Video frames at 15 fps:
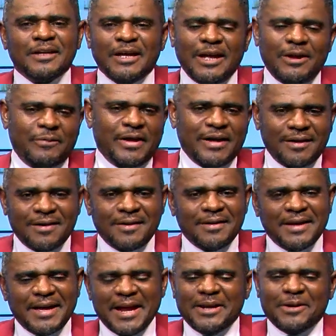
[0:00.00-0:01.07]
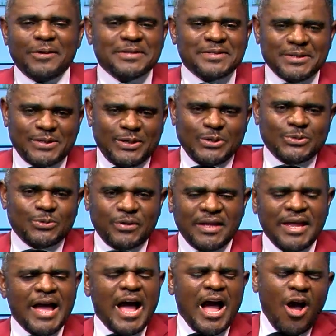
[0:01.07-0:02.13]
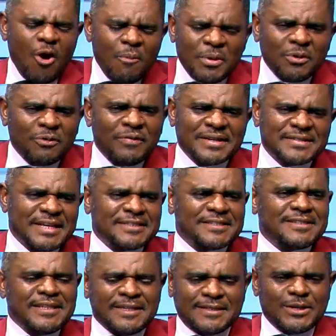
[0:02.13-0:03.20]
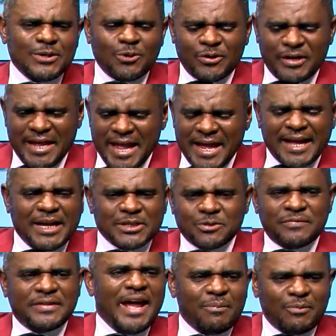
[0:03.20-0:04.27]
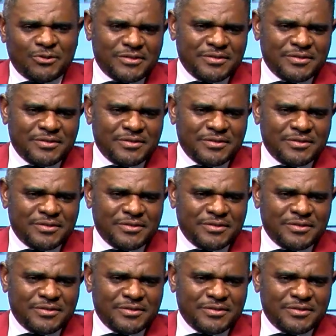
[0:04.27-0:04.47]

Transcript: area, and the rest is history. How many of us are sitting on acres of diamond?